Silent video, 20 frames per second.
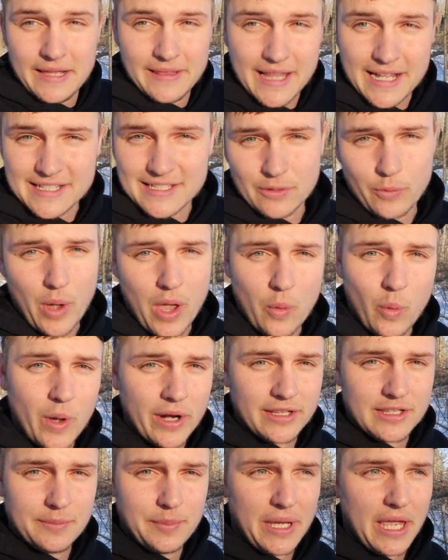and that's the way I
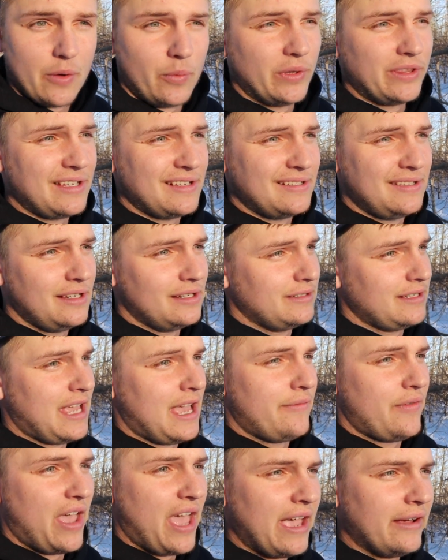want it to be. I want these deer to
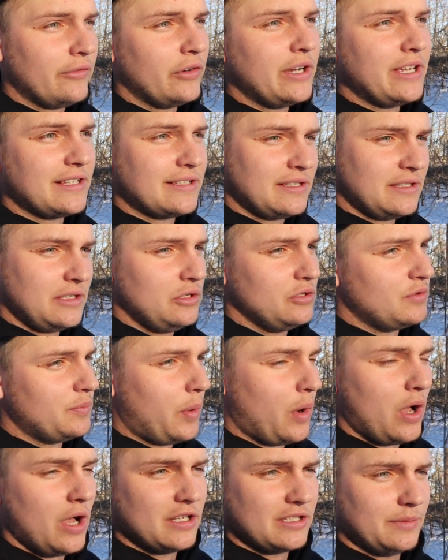have every excuse
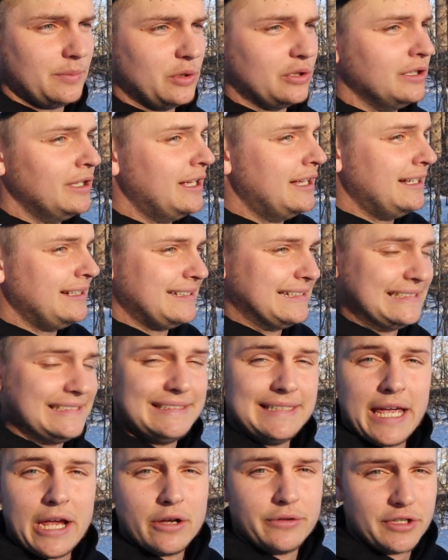possible to
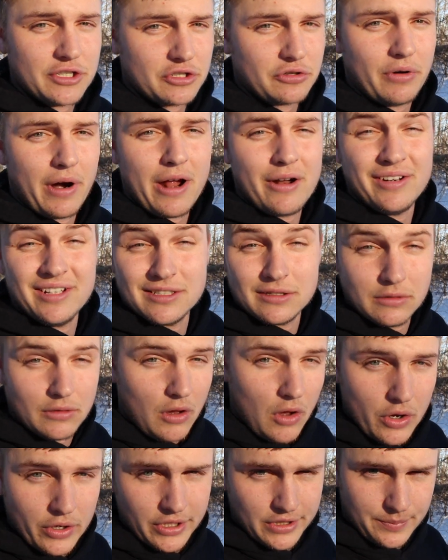stay on this ground as
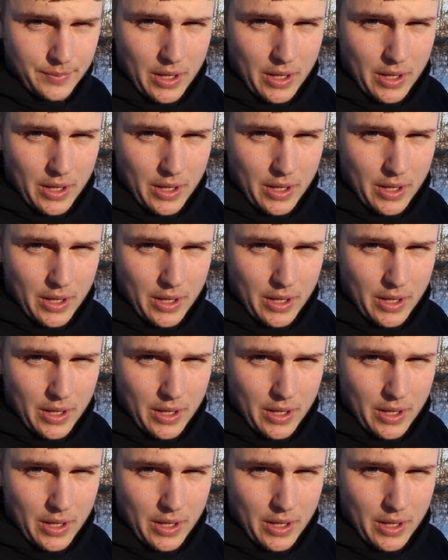long as